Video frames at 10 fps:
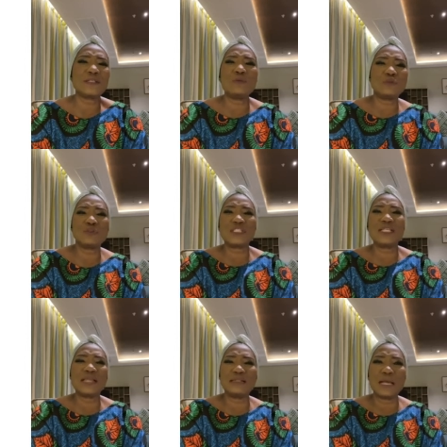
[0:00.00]
said we should
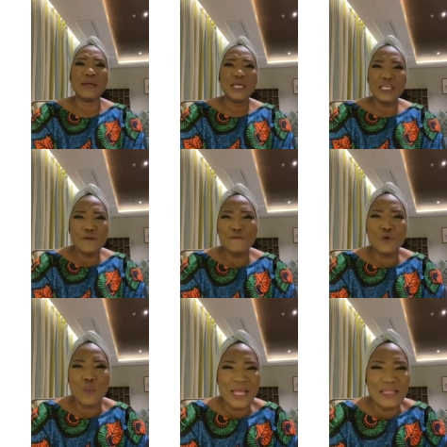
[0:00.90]
sit down there. If
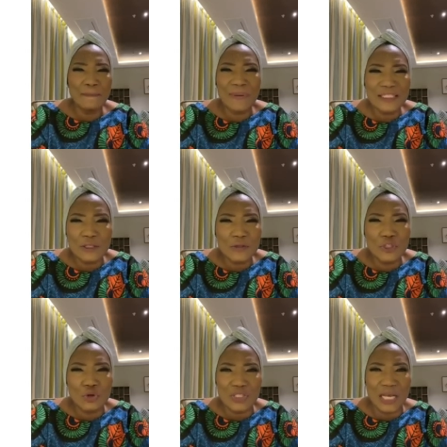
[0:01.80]
you were the pastor's
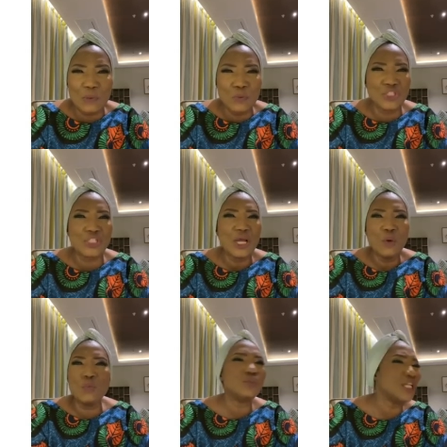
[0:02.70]
daughter,
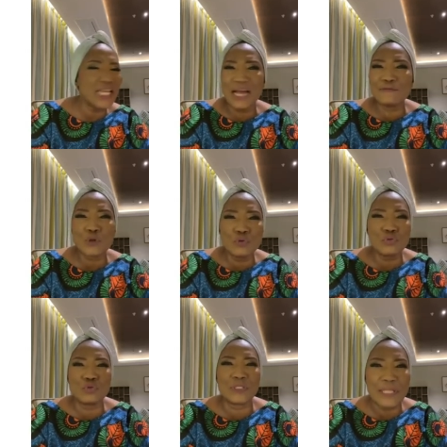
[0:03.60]
would he have told
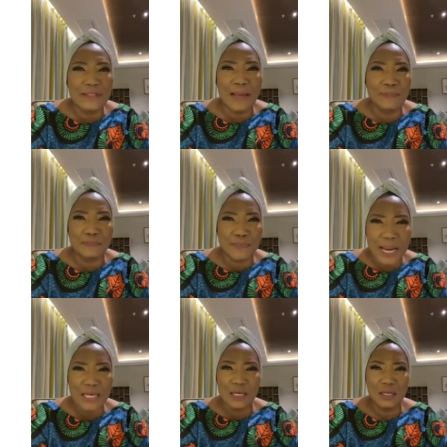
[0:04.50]
you to stay there and be
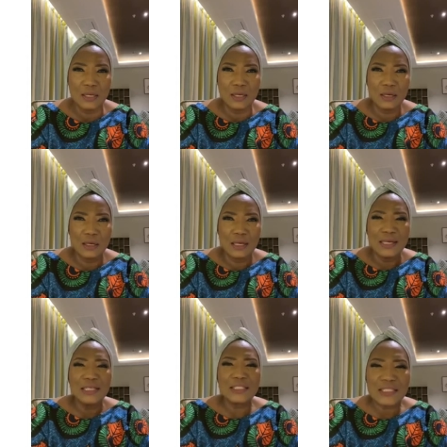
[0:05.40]
praying?
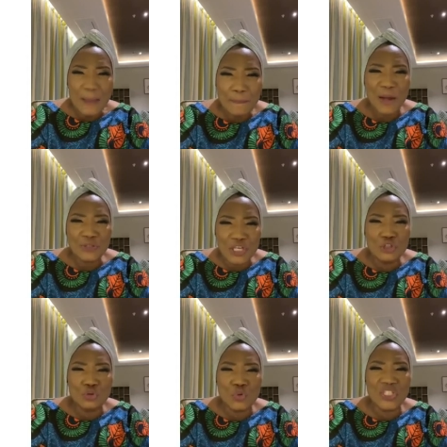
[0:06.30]
Step out
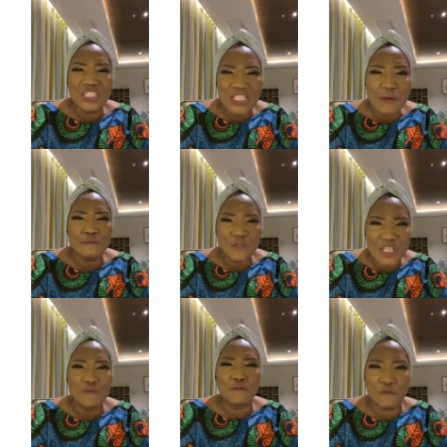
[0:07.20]
into
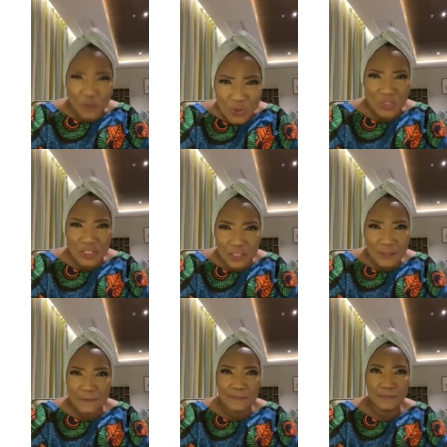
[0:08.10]
safety first.